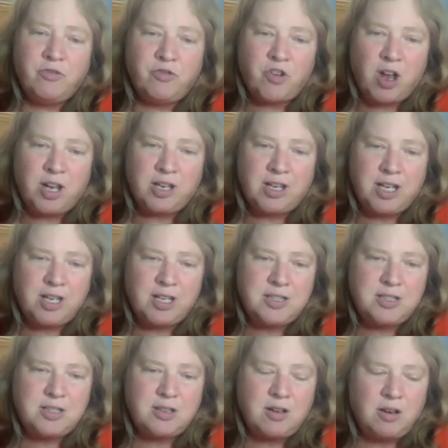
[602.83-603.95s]

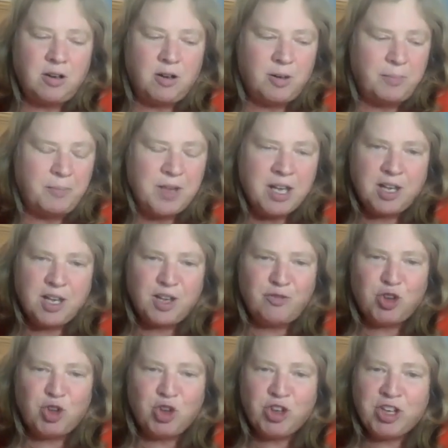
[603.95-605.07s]
Fridays. If
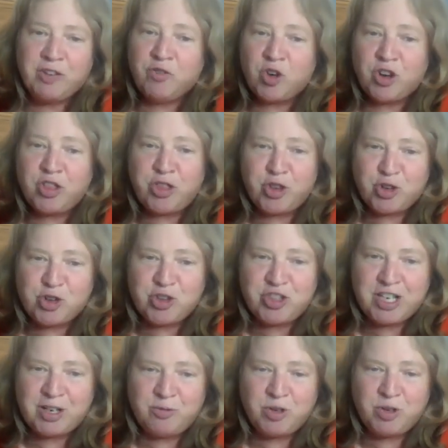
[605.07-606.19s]
you're looking for a
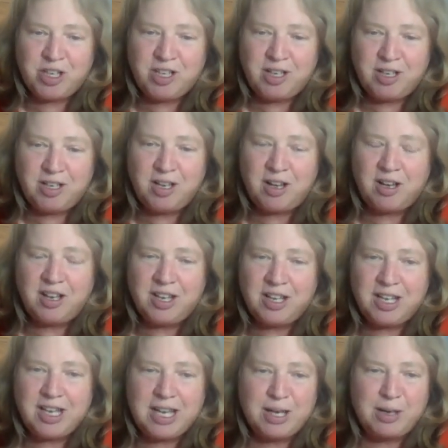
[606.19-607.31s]
Thursday reading,
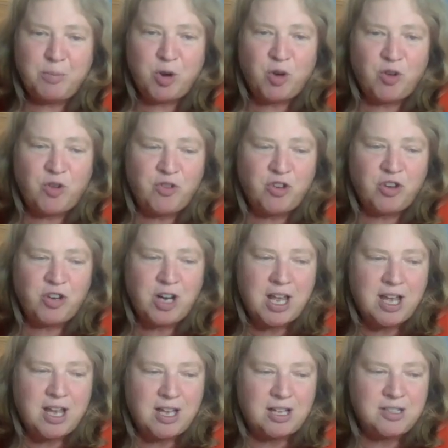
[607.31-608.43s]
I am over
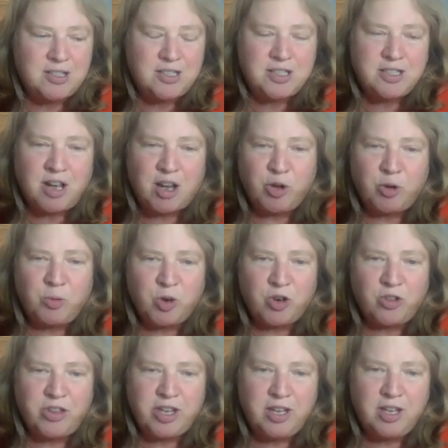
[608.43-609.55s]
at
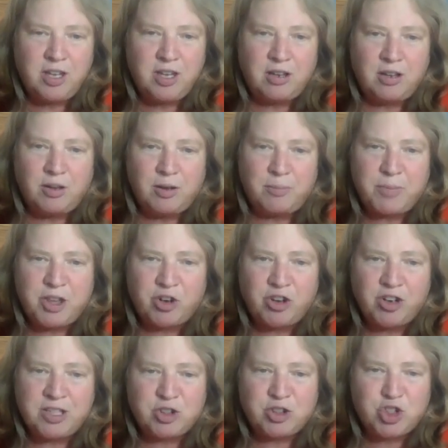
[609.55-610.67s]
Styleworthy. They're
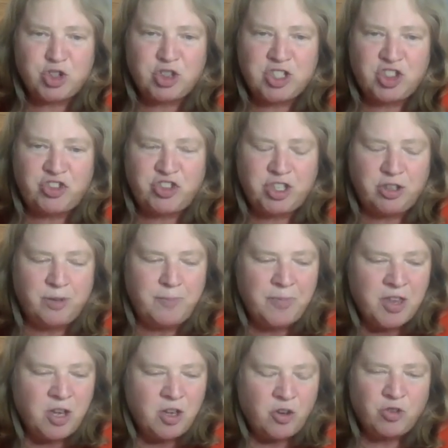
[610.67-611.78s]
in Streetsville,
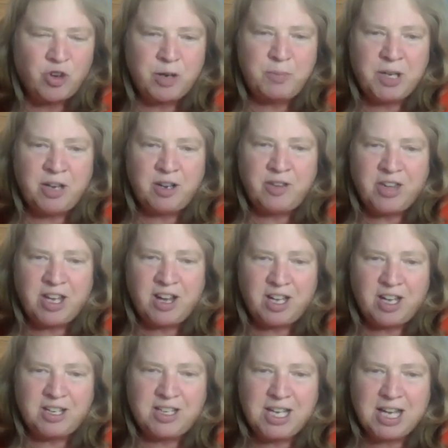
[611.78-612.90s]
right behind the
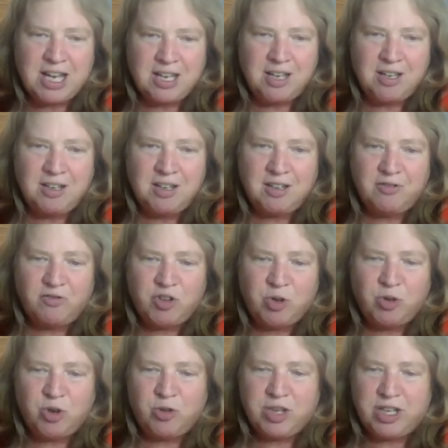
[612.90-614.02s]
IDA, if you
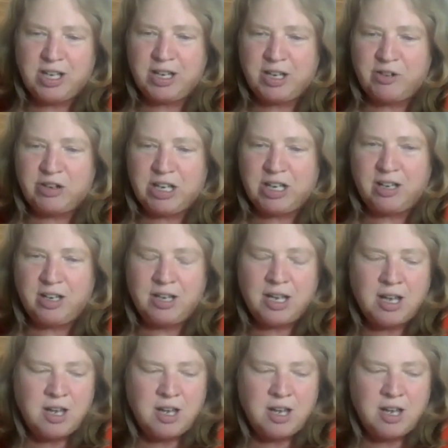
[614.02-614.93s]
know the area.